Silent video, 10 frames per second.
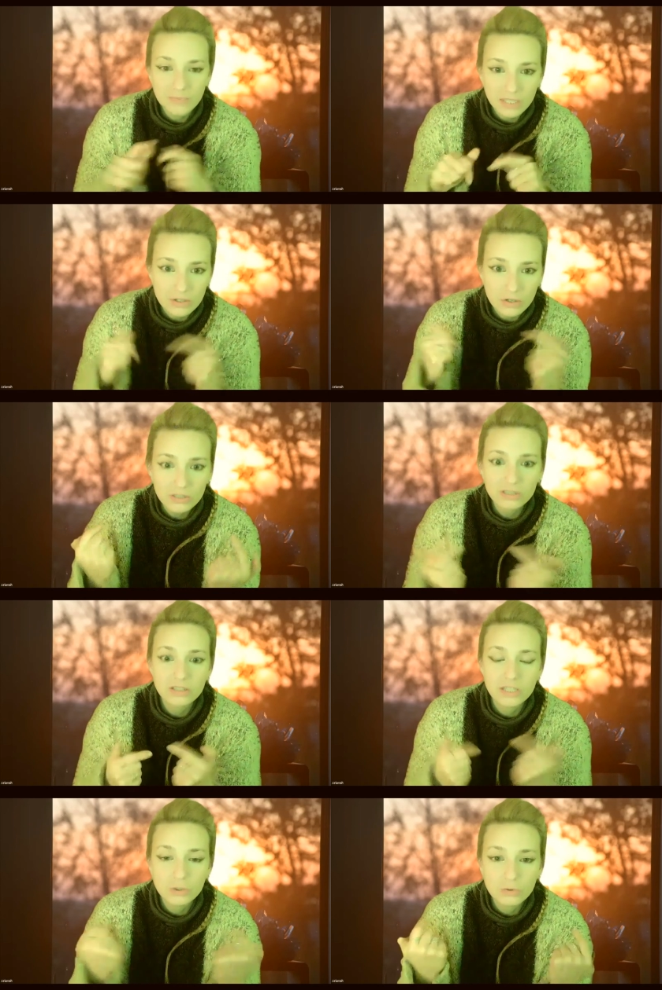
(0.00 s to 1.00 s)
it
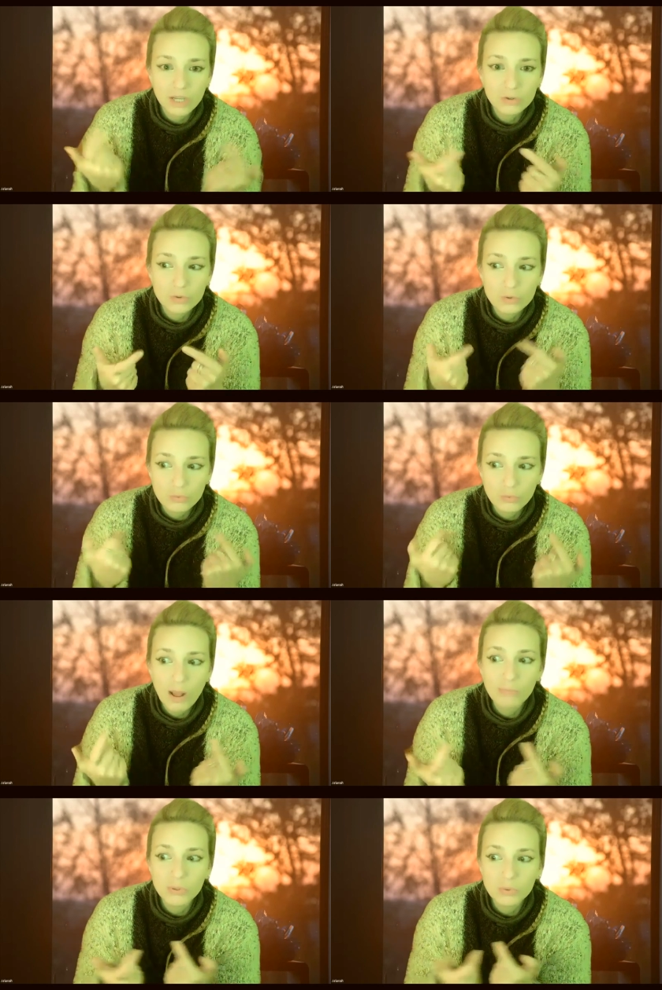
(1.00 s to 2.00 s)
constantly tries to
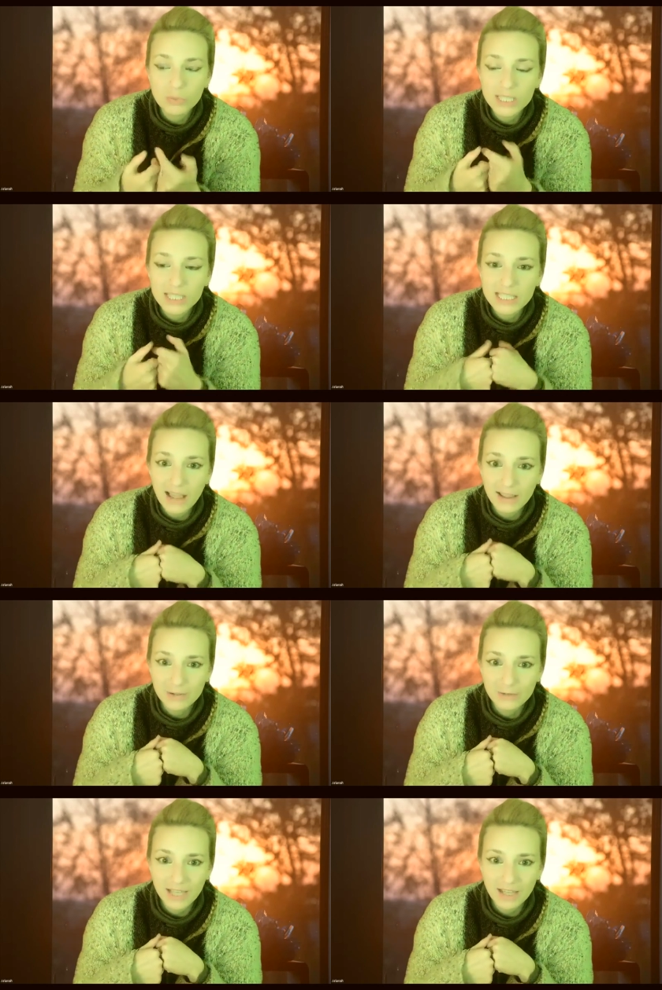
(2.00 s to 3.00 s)
trap you
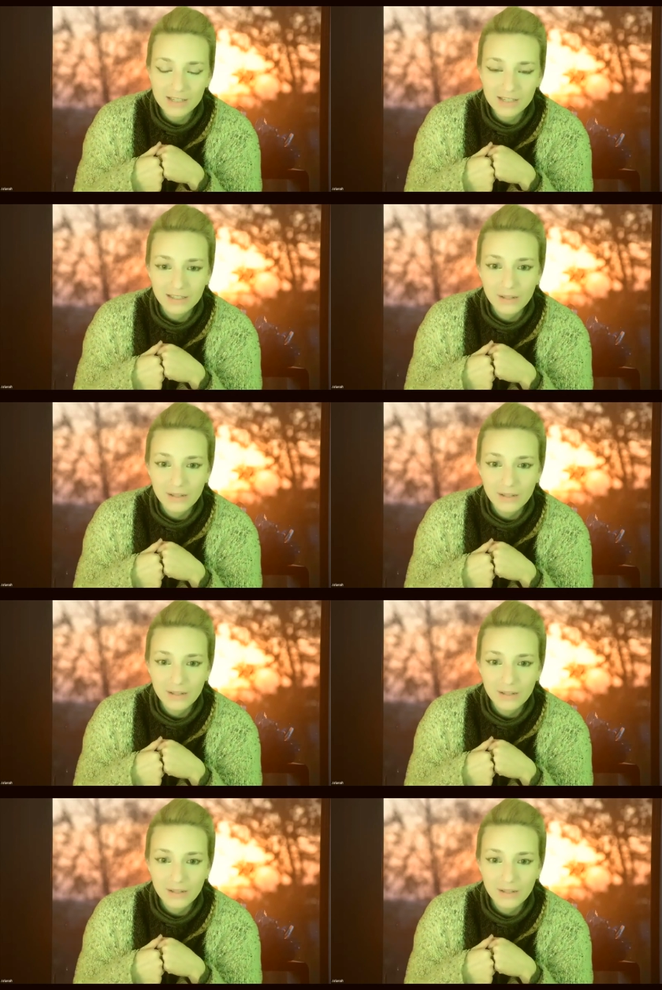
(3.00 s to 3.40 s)
inside of that